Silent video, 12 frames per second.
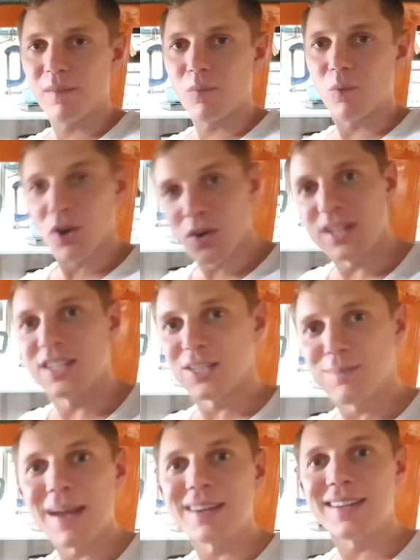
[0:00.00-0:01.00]
We're not
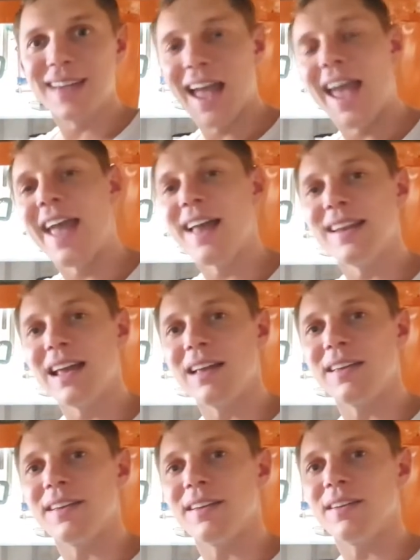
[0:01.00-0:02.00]
expecting a handout
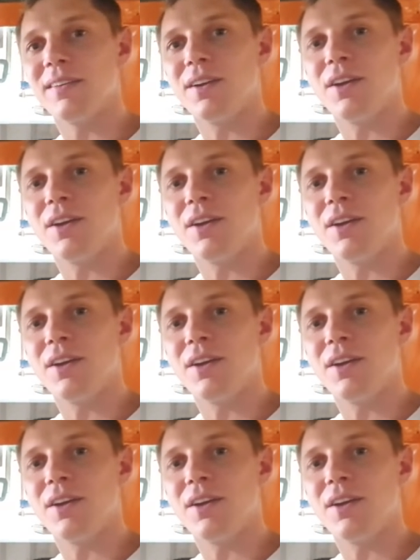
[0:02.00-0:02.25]
here.